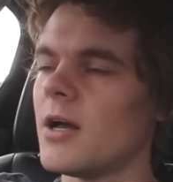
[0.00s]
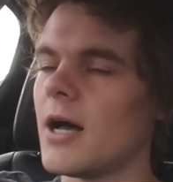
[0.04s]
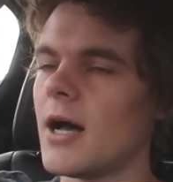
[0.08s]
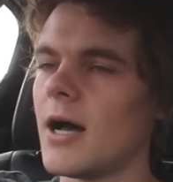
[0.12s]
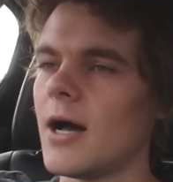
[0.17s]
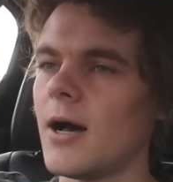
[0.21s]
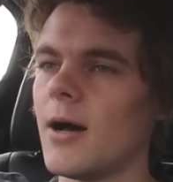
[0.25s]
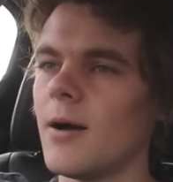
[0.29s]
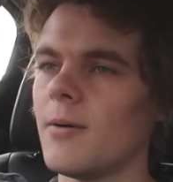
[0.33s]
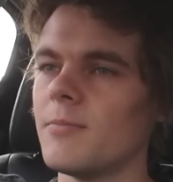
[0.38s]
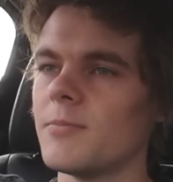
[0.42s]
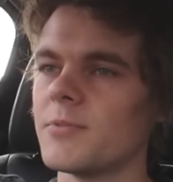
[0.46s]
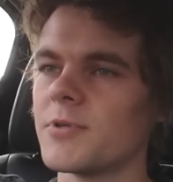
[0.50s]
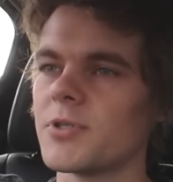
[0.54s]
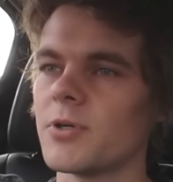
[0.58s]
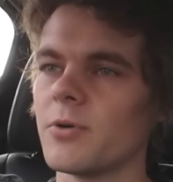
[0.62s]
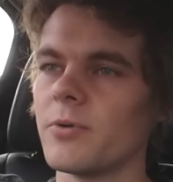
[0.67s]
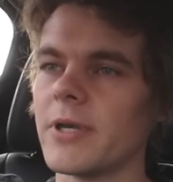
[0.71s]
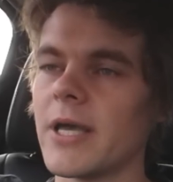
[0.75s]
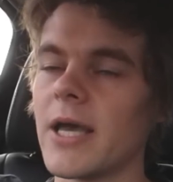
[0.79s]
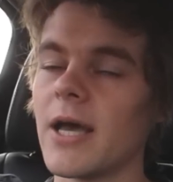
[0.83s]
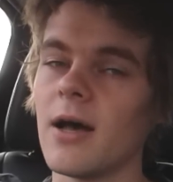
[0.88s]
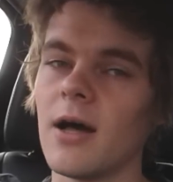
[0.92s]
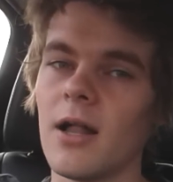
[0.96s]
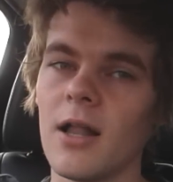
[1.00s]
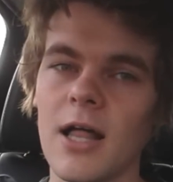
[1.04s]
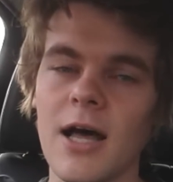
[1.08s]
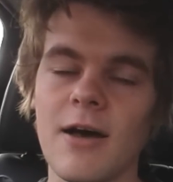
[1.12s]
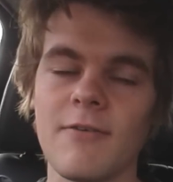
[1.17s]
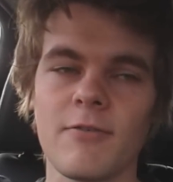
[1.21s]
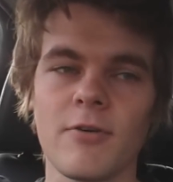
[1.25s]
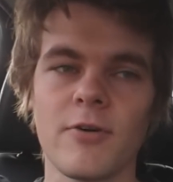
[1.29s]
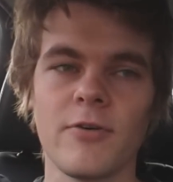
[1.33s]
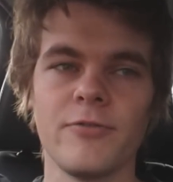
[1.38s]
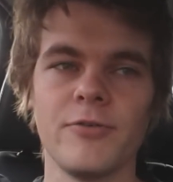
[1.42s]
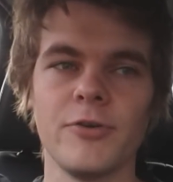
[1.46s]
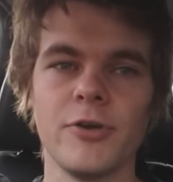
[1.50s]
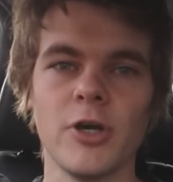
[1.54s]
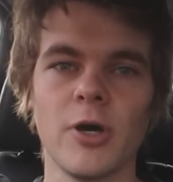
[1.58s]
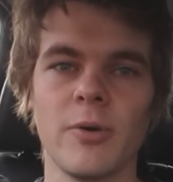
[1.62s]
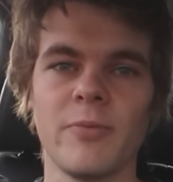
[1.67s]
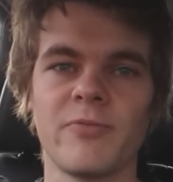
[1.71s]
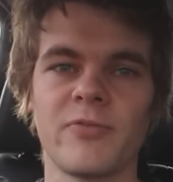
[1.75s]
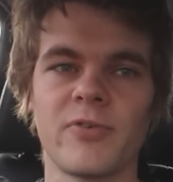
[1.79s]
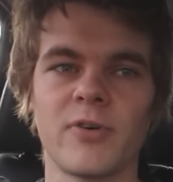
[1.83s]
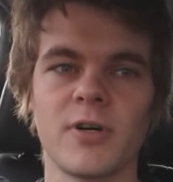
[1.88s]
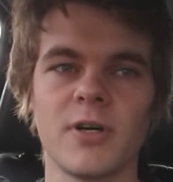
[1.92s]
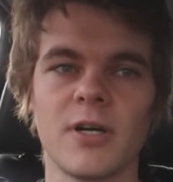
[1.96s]
I'll have a review
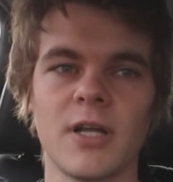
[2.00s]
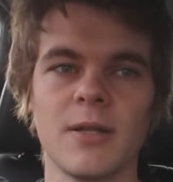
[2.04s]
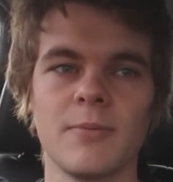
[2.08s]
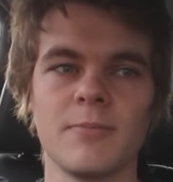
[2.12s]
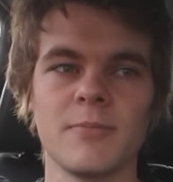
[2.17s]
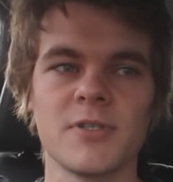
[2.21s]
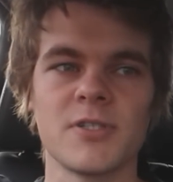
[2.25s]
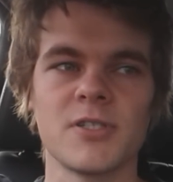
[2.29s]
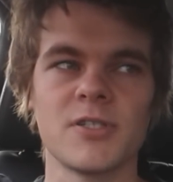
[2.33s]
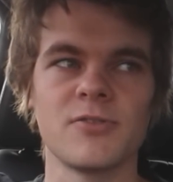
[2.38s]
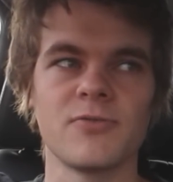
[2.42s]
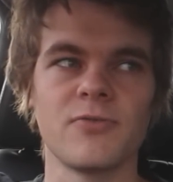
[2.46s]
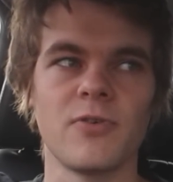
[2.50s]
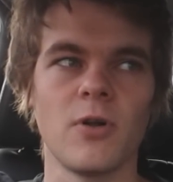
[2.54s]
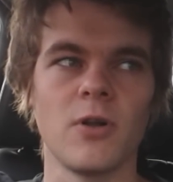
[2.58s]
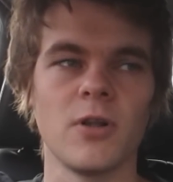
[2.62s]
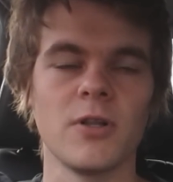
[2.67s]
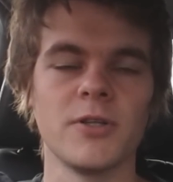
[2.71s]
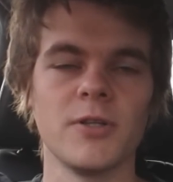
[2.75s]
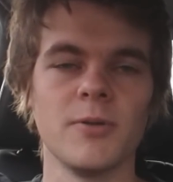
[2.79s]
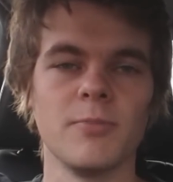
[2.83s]
up for Olympus Has Fallen,